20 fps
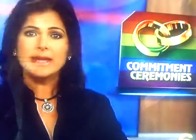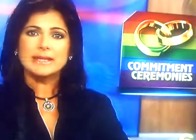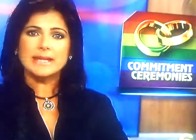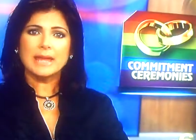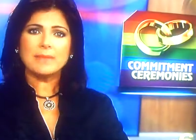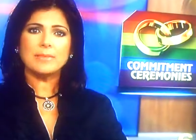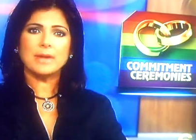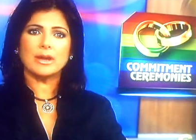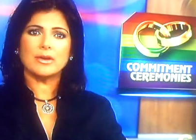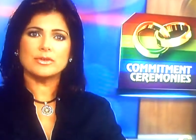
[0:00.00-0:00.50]
Gay
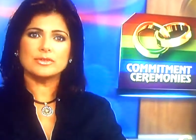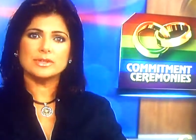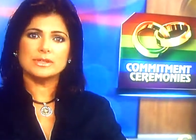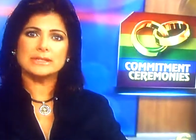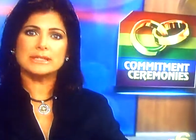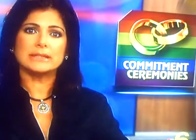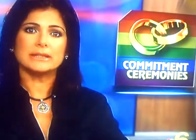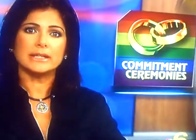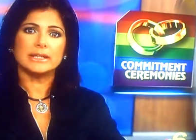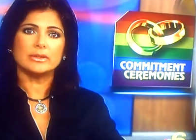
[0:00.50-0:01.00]
marriage is
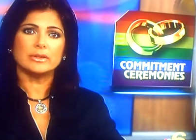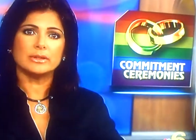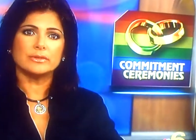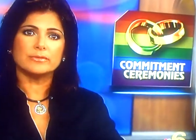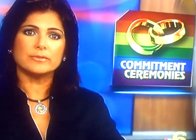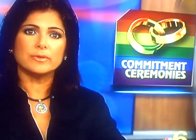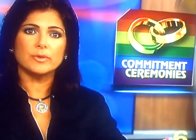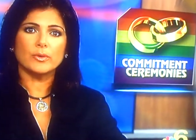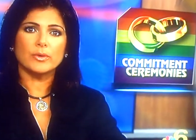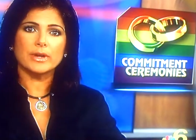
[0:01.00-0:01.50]
illegal in
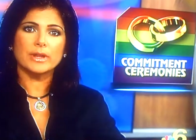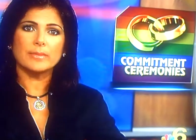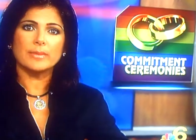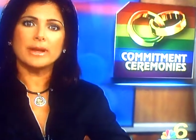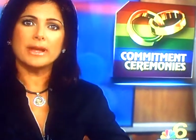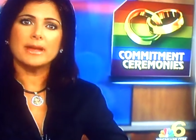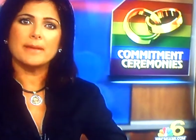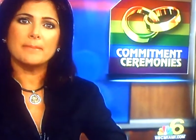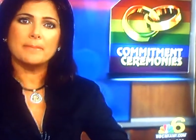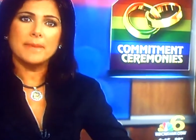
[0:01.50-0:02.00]
Florida,
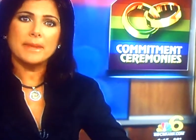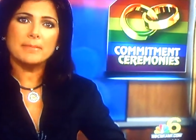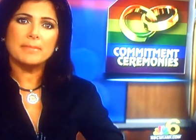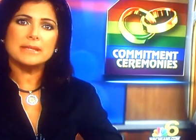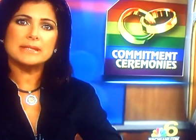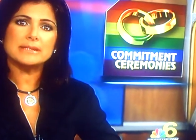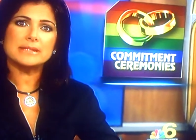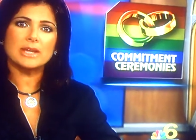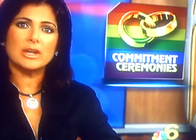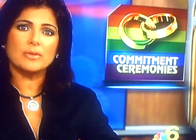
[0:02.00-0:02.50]
but
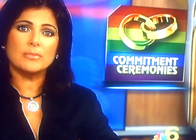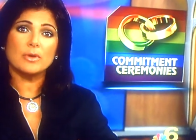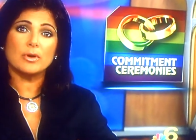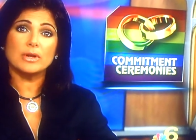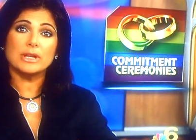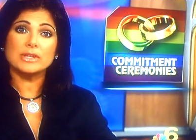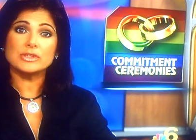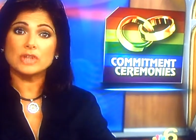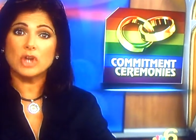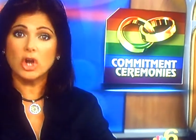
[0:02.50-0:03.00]
commitment
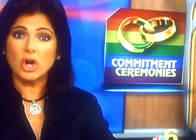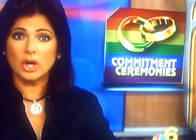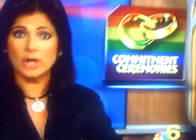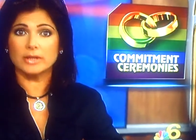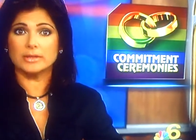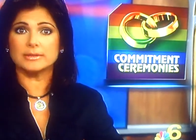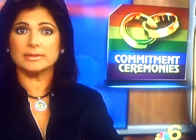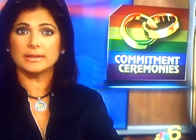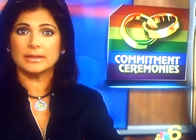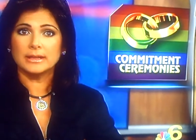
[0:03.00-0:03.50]
ceremonies
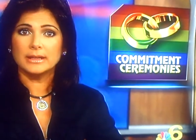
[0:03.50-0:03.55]
aren't.